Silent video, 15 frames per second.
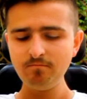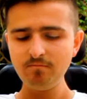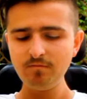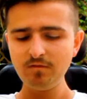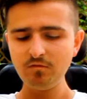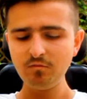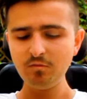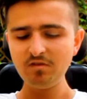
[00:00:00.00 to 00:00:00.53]

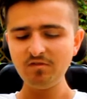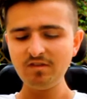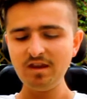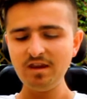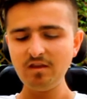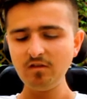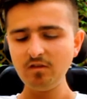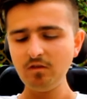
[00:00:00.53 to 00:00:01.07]
So what you're
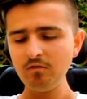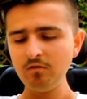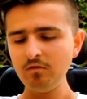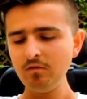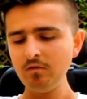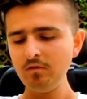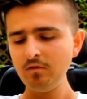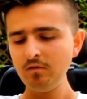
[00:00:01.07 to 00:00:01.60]
saying, you know,
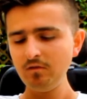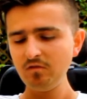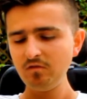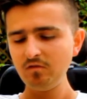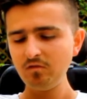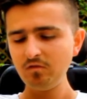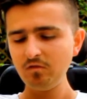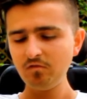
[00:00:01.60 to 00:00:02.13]

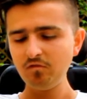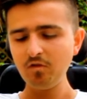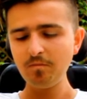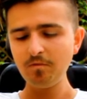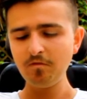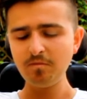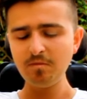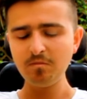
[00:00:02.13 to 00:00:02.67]
to stop
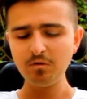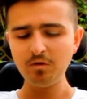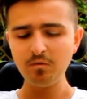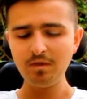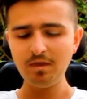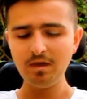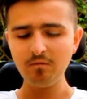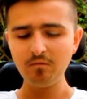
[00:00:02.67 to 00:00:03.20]
those people
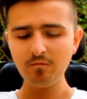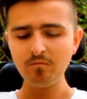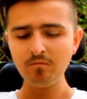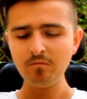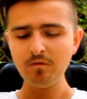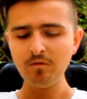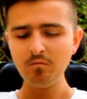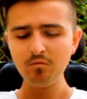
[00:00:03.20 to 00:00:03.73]
doing that
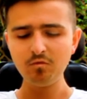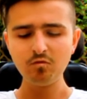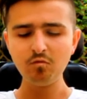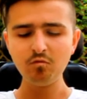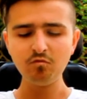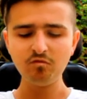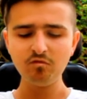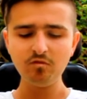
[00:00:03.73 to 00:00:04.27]
would
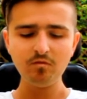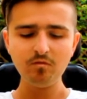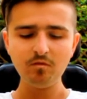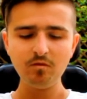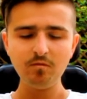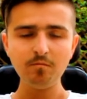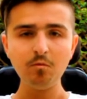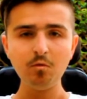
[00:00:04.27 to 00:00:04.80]
cause
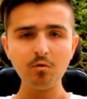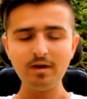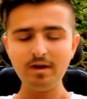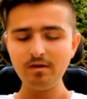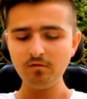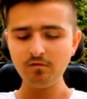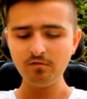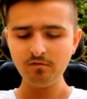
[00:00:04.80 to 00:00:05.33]
more
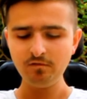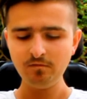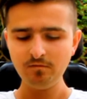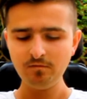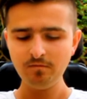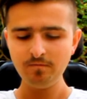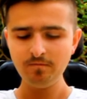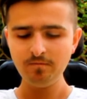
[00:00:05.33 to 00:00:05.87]
chaos.
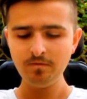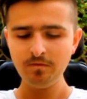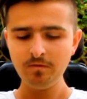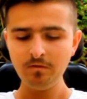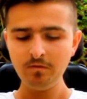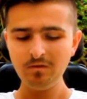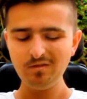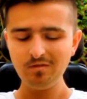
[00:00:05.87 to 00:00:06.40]

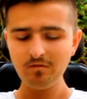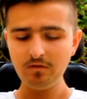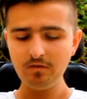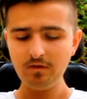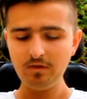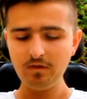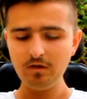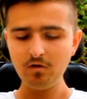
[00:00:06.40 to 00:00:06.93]
So
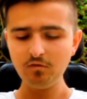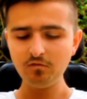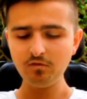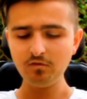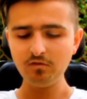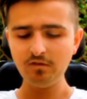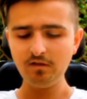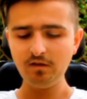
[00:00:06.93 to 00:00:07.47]
then he goes on
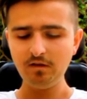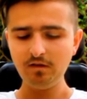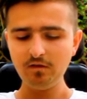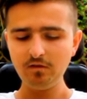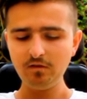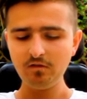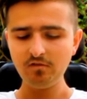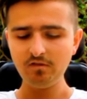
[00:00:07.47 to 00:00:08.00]
to say,
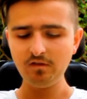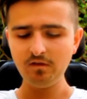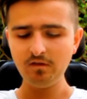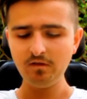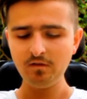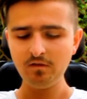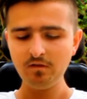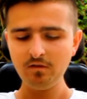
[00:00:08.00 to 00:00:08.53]
to say
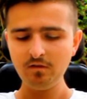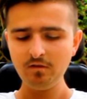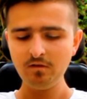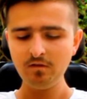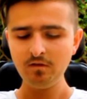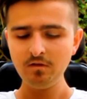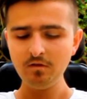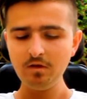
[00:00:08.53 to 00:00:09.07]

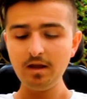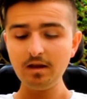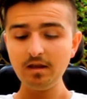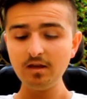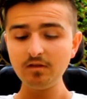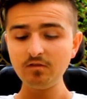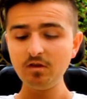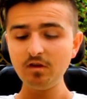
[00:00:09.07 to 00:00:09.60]
I'd
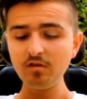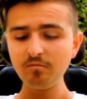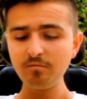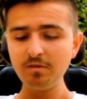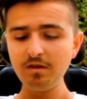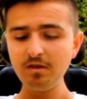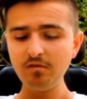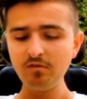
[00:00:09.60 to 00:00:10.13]
like to ask,
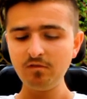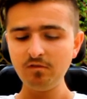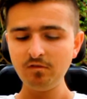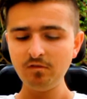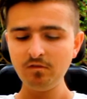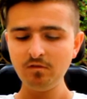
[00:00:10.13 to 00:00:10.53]
please,